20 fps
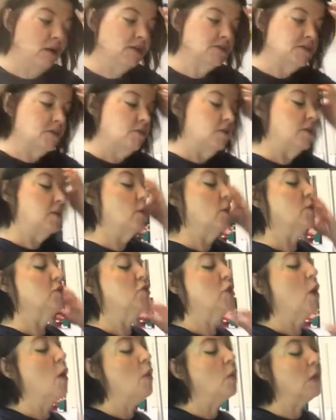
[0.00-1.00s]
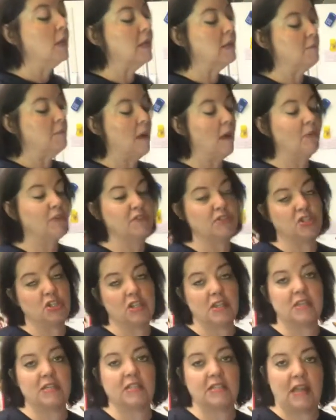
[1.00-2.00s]
also that you can totally melt the
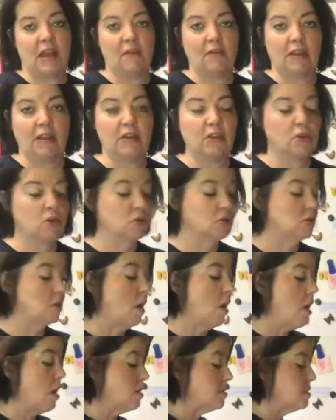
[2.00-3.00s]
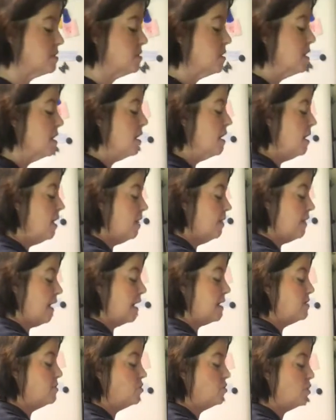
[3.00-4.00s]
cheese down into your sauce.
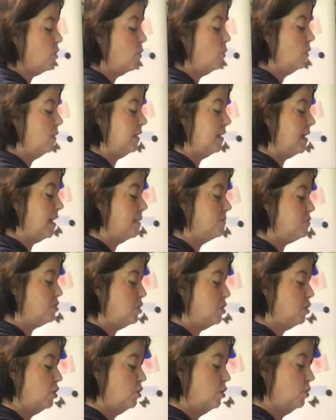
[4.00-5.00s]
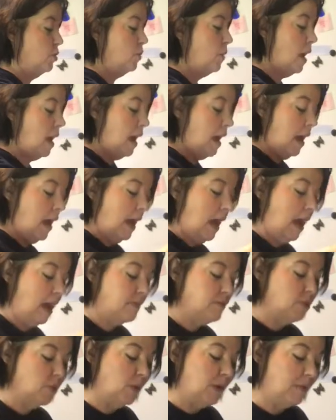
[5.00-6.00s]
That is totally up to you.
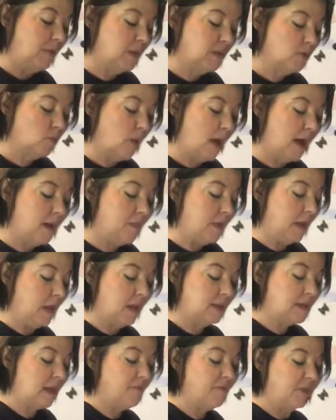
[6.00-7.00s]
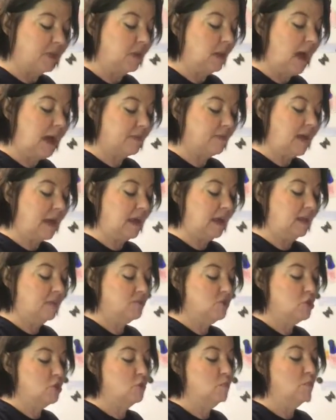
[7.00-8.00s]
I'm doing it this way because I feel like that
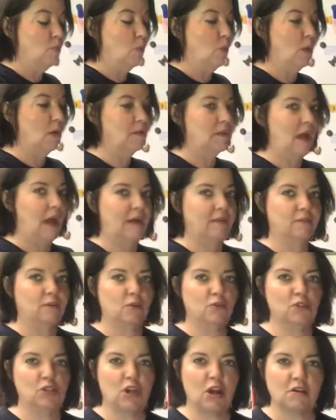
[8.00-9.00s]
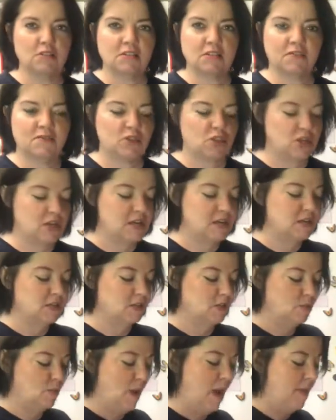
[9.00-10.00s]
gives you more like little chunks of cheese
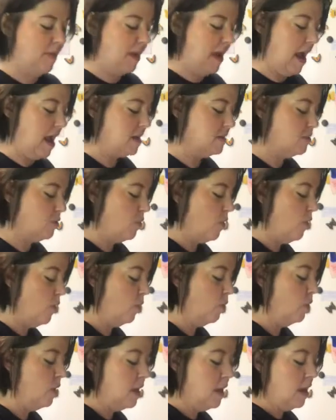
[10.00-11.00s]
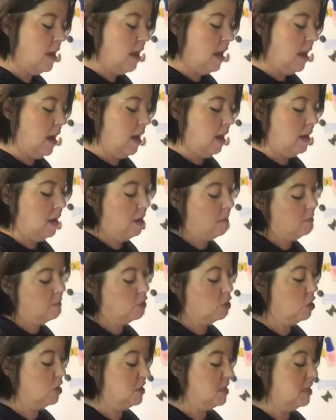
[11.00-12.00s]
throughout the casserole. And I'm
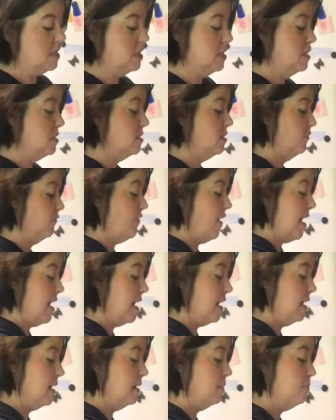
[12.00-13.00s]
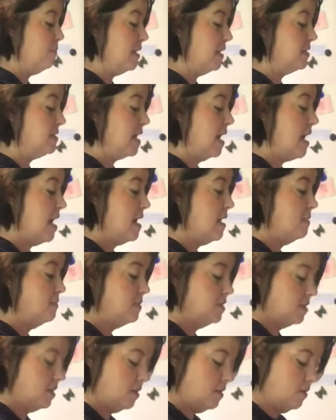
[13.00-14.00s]
a cheese fan big
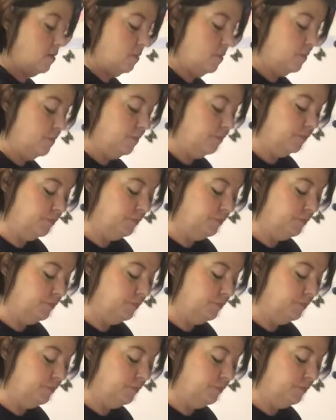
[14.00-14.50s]
time, so